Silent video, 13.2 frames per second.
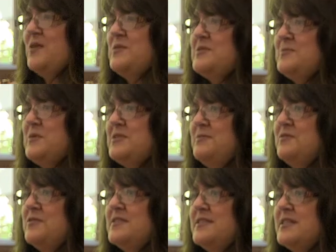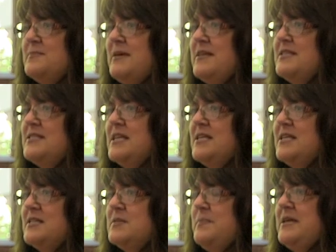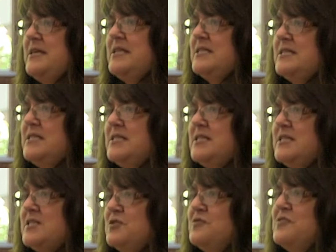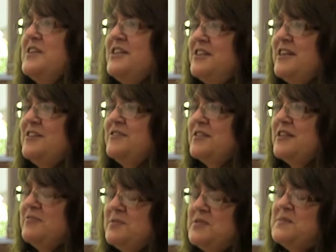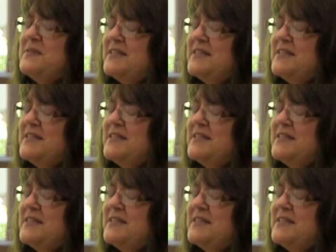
was supposed to be for 6 months, and it's been just over a year now that I've been doing